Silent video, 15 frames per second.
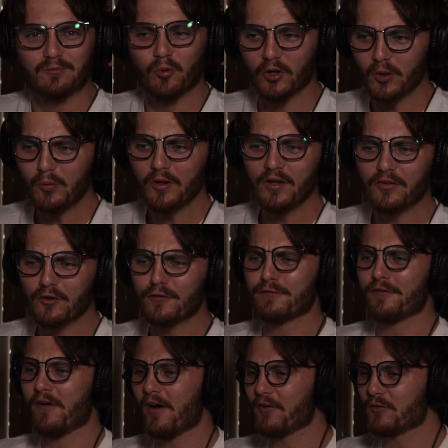what I want to do
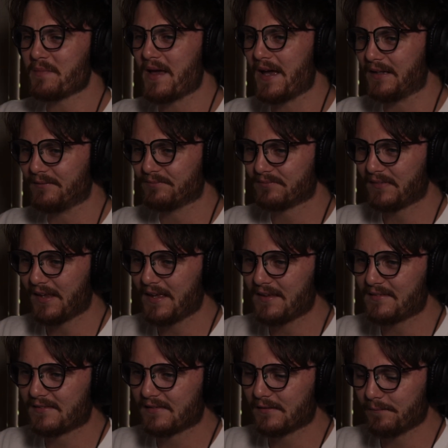first, man,
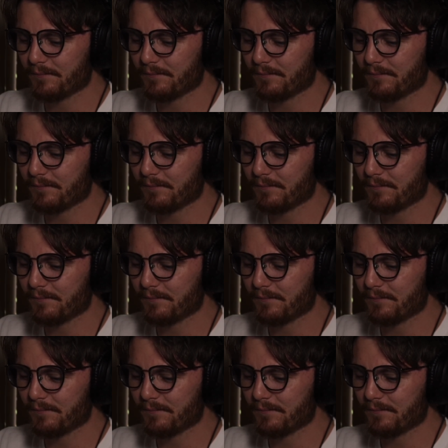is